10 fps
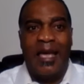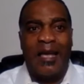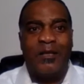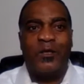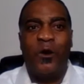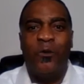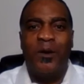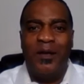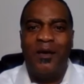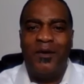And so,
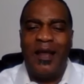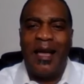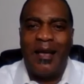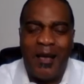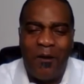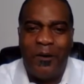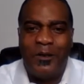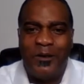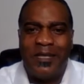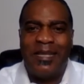beloved, I
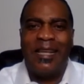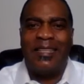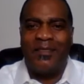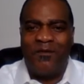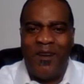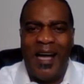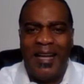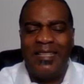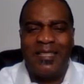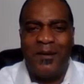encourage you today to
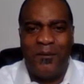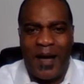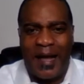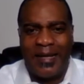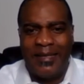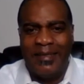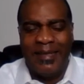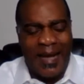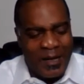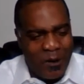find somebody.
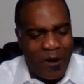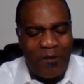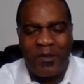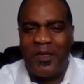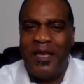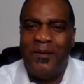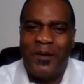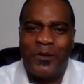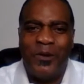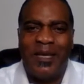I know our theme
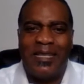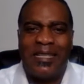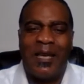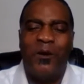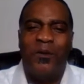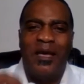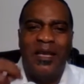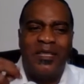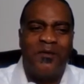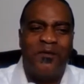this week is help,
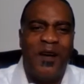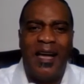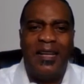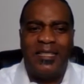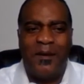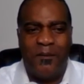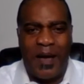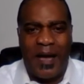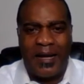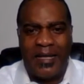to find
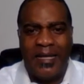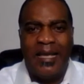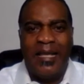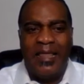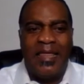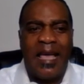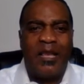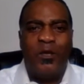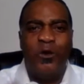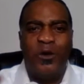somebody
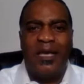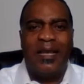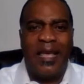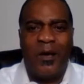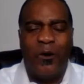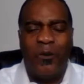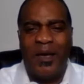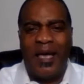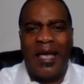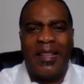that you can help
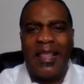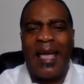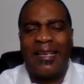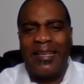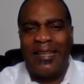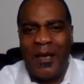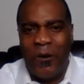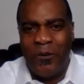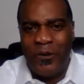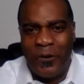and that can
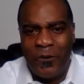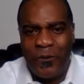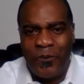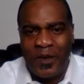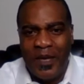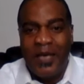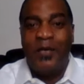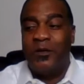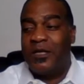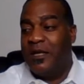help you.
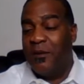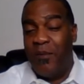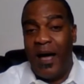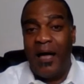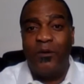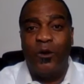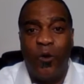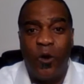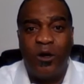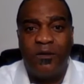You see, the Bible, the
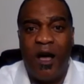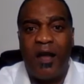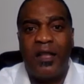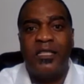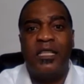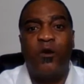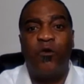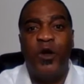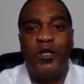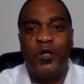Word of God, is the
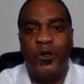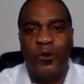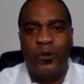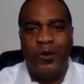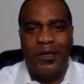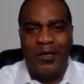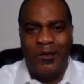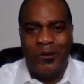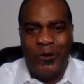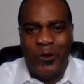original
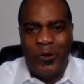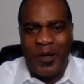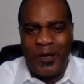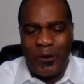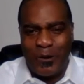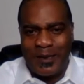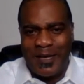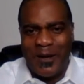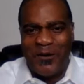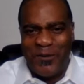
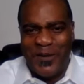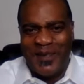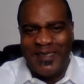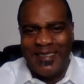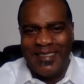do-it-yourself book.